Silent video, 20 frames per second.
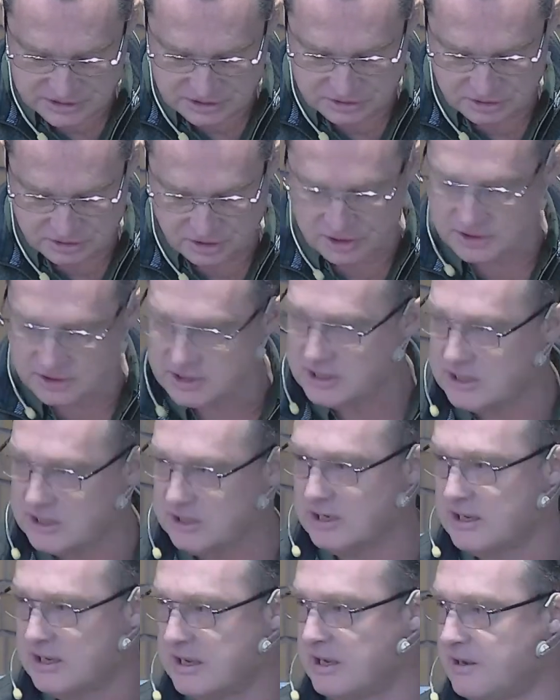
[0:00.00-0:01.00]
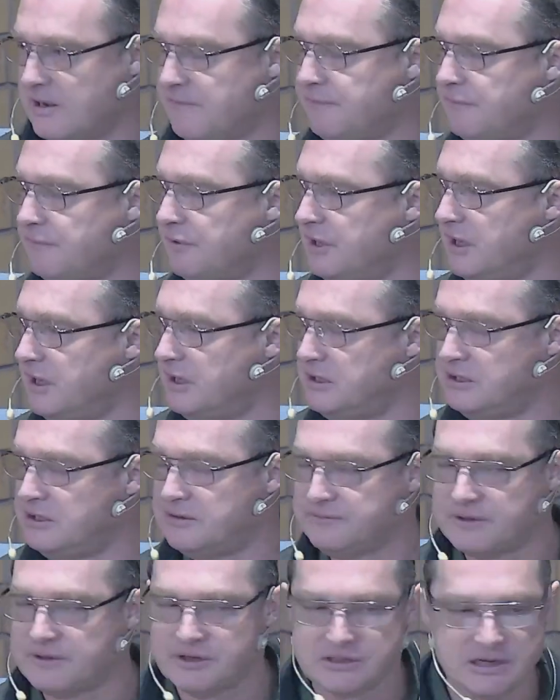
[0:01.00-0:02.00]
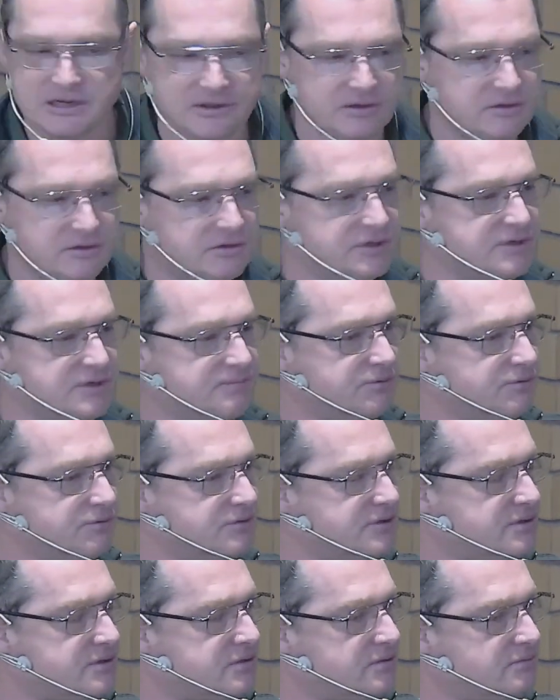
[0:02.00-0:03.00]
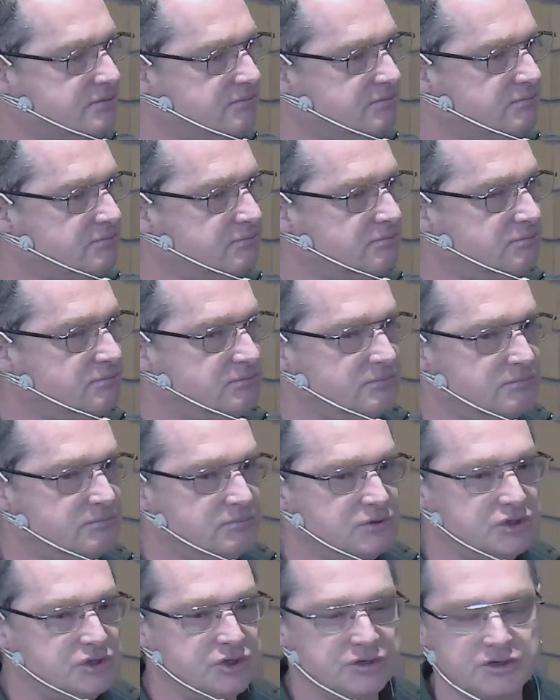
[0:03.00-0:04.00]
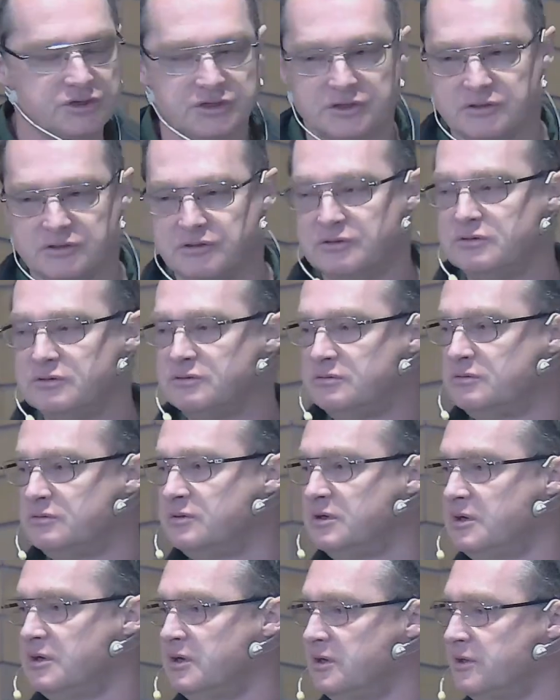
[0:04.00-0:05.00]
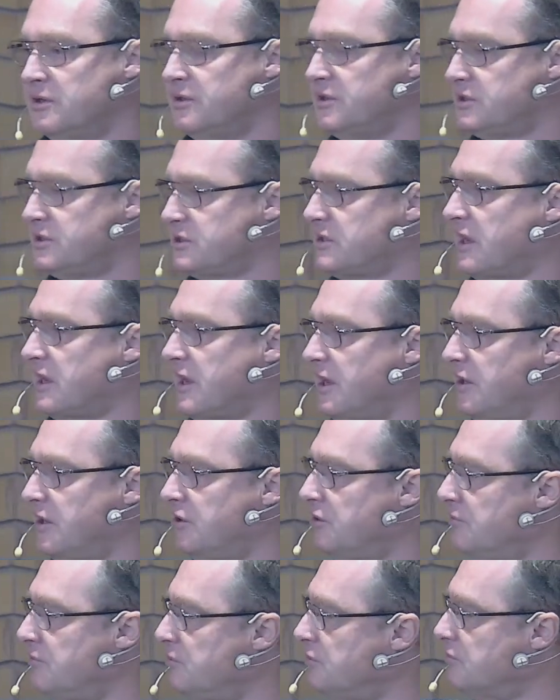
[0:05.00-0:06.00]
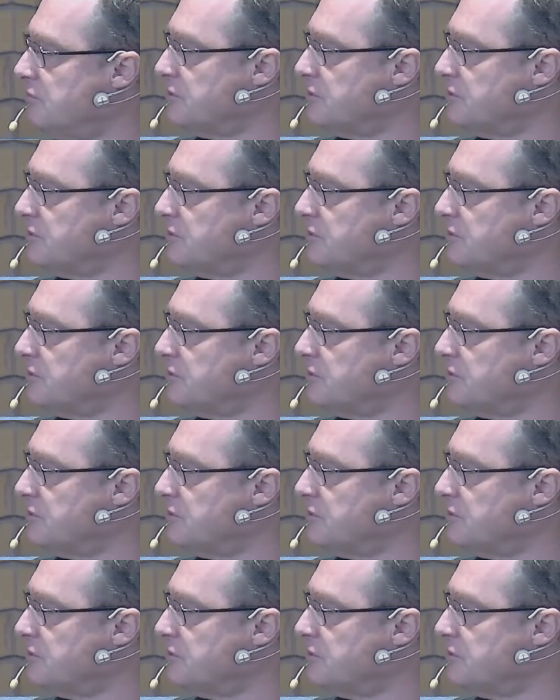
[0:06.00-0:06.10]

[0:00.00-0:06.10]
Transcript: does not allow for any of those other gospels. Choose you this day